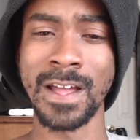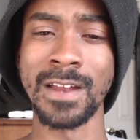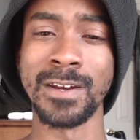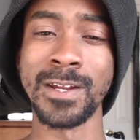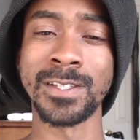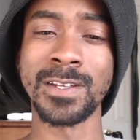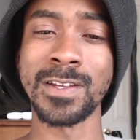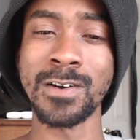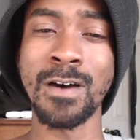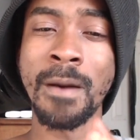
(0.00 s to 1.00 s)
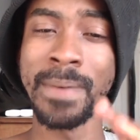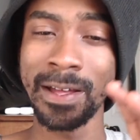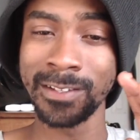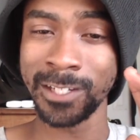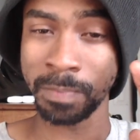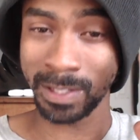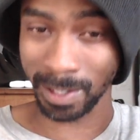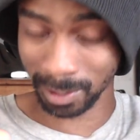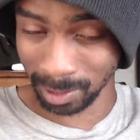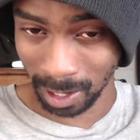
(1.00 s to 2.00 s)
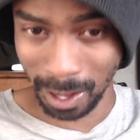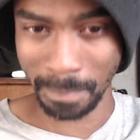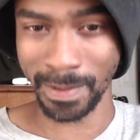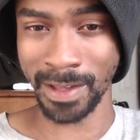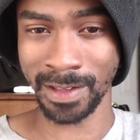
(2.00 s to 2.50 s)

need to know about this particular topic